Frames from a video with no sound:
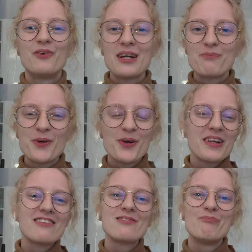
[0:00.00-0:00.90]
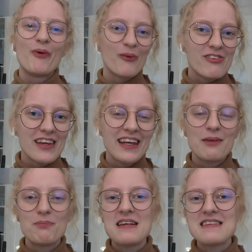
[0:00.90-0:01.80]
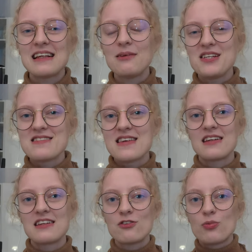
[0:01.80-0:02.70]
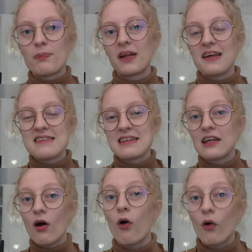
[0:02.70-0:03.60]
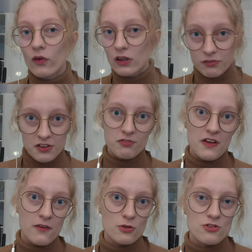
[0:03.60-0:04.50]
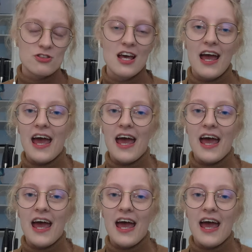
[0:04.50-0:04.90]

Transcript: When a bird is molting, it basically means that it is replacing all of its feathers.